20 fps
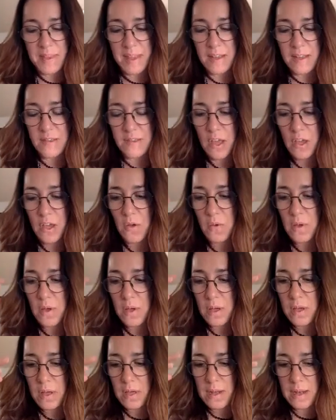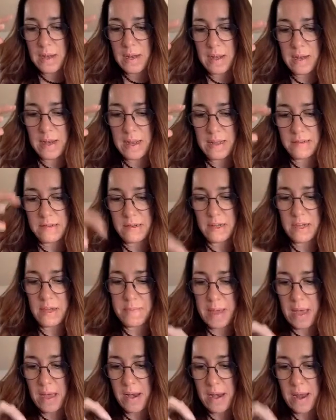So let's look
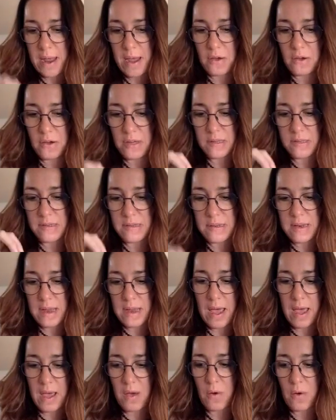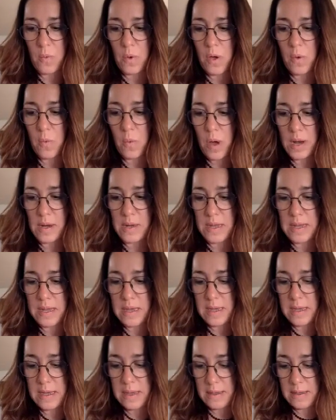about now, because now we're over
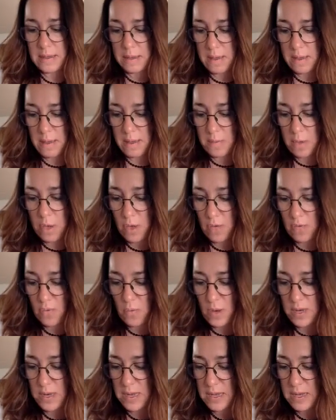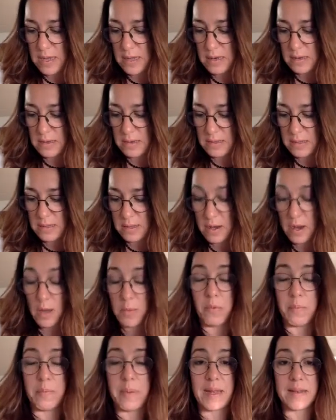1 year into the
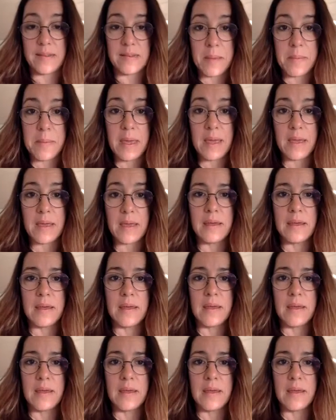global pandemic.